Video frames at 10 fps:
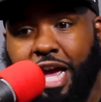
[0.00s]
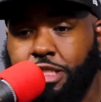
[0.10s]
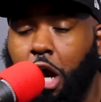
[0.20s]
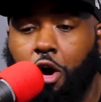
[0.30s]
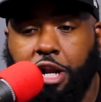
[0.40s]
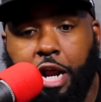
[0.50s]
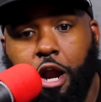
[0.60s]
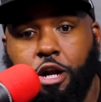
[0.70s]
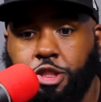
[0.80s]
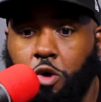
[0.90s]
That's already
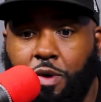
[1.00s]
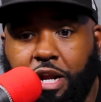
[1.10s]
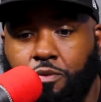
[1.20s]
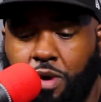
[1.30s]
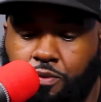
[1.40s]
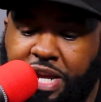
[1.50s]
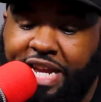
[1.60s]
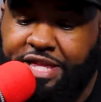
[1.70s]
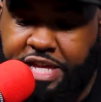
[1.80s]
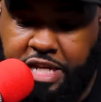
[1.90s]
there. So when we
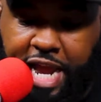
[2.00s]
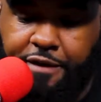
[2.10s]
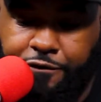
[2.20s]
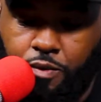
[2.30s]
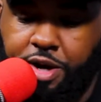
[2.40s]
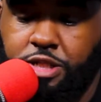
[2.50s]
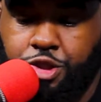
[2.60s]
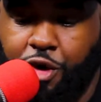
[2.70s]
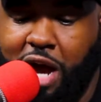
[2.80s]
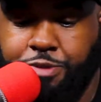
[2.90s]
get the date for when this
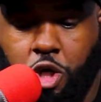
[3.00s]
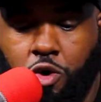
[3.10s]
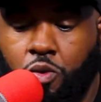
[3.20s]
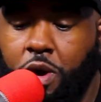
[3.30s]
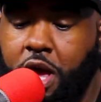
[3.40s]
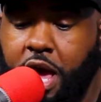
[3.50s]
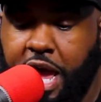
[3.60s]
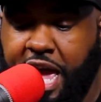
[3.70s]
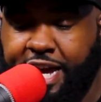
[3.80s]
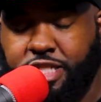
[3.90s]
drops on
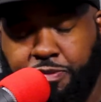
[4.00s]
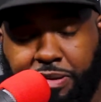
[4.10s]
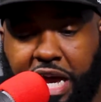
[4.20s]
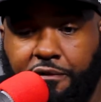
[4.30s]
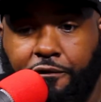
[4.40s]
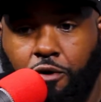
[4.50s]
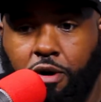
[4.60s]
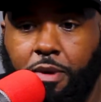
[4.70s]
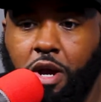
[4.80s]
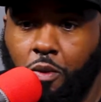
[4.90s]
X
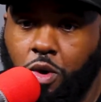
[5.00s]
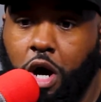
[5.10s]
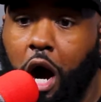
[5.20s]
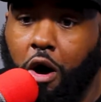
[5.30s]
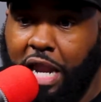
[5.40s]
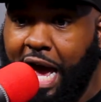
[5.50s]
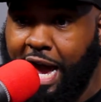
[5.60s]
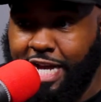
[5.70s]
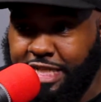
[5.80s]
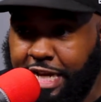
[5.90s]
platform, we're all
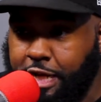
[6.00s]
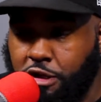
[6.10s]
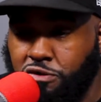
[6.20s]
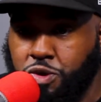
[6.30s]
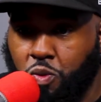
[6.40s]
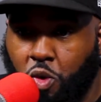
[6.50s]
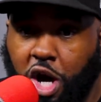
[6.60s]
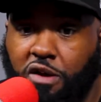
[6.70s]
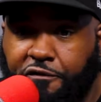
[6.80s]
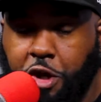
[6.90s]
eyes. He didn't lose
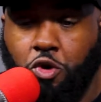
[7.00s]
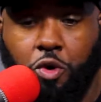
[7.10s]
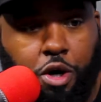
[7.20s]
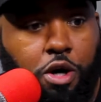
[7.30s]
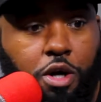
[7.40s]
one viewer.